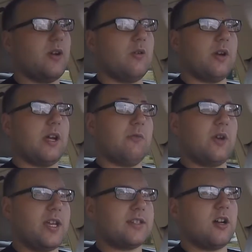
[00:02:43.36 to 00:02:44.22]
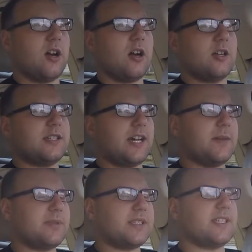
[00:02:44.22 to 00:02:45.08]
or a race car
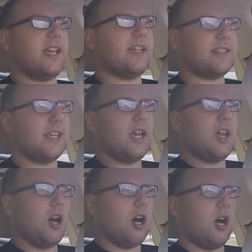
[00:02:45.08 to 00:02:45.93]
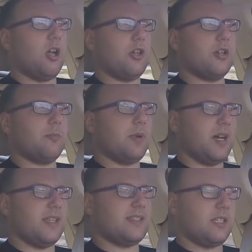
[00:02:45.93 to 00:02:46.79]
type stance. All your
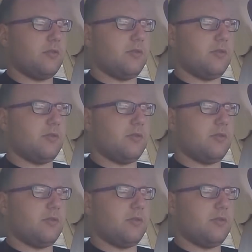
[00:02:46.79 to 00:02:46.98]
buttons that you